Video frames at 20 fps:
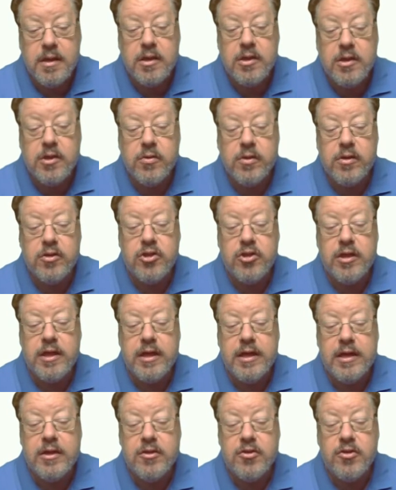You can
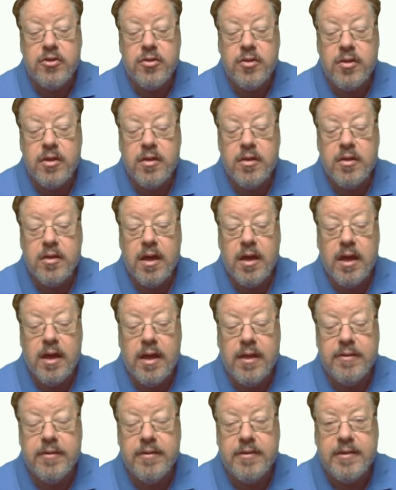change
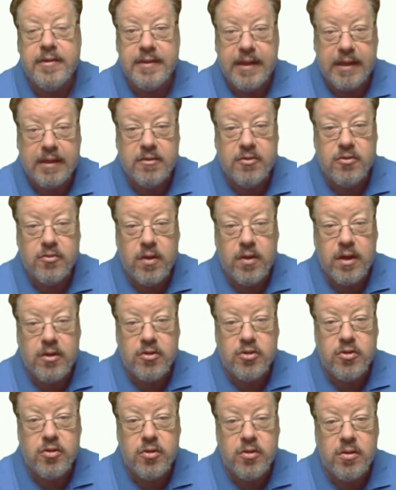the sentence
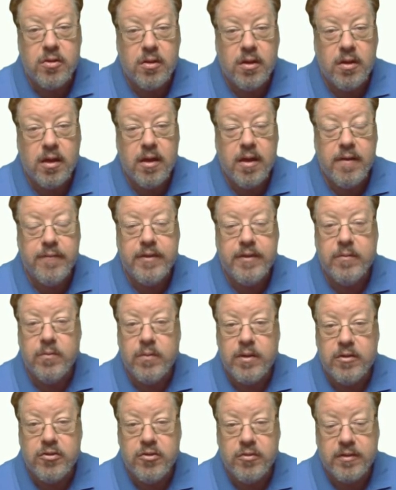structure of the
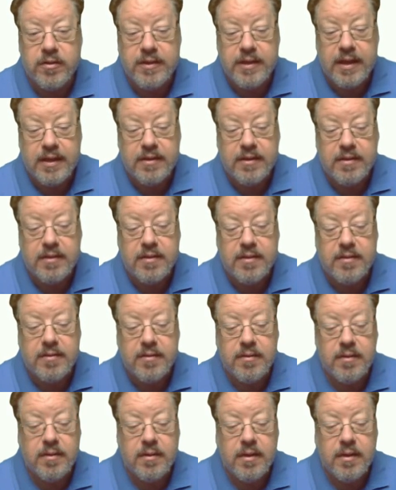original sentence,